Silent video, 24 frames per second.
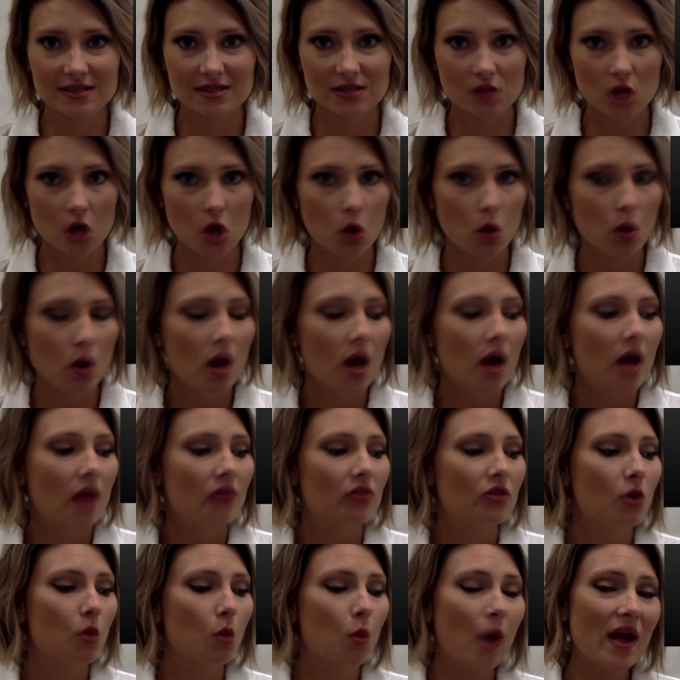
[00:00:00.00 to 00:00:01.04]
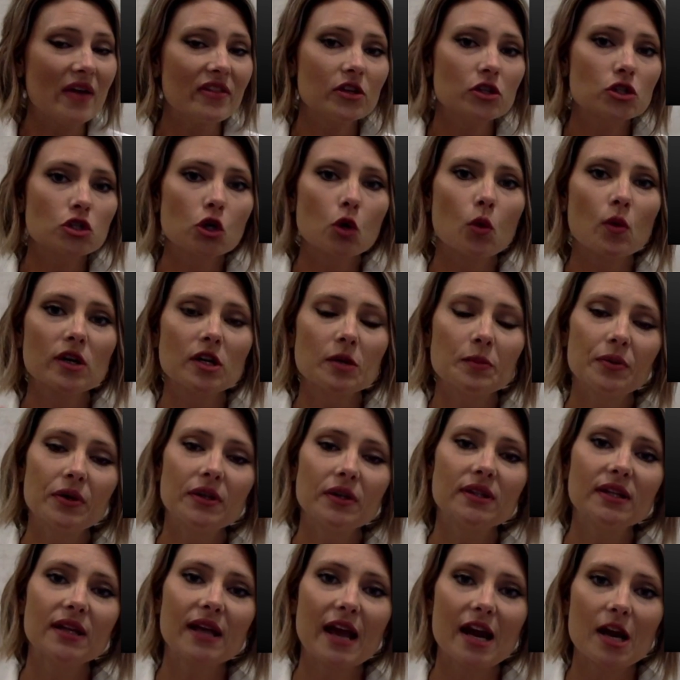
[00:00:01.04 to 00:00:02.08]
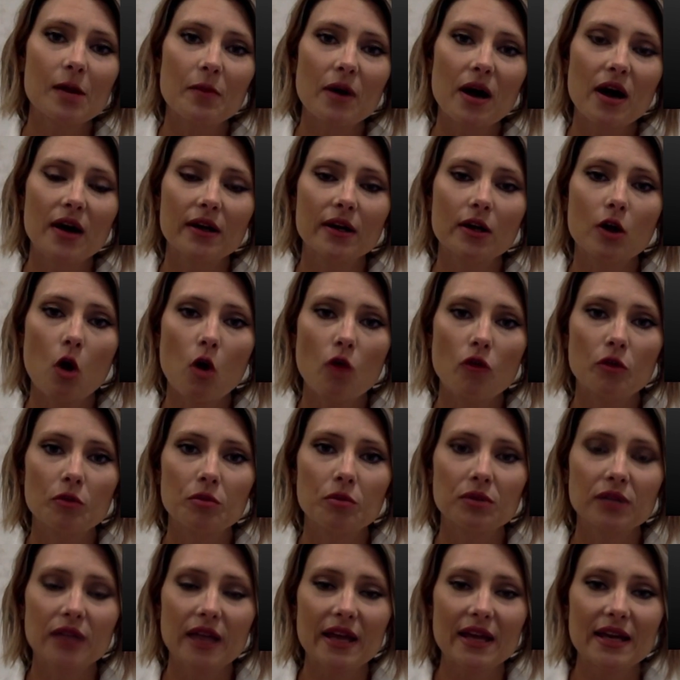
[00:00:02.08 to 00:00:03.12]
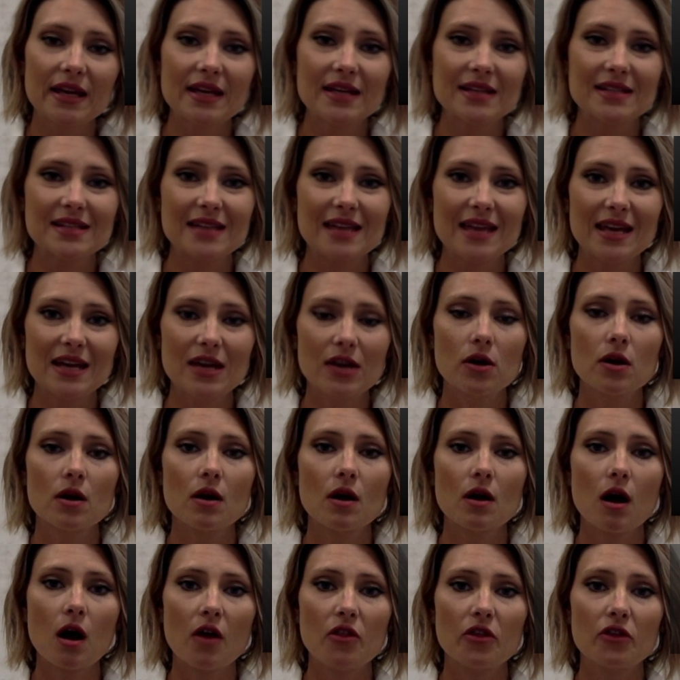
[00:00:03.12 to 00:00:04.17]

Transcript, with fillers: So the way that you're going to put the antibiotic on the plate is in uh,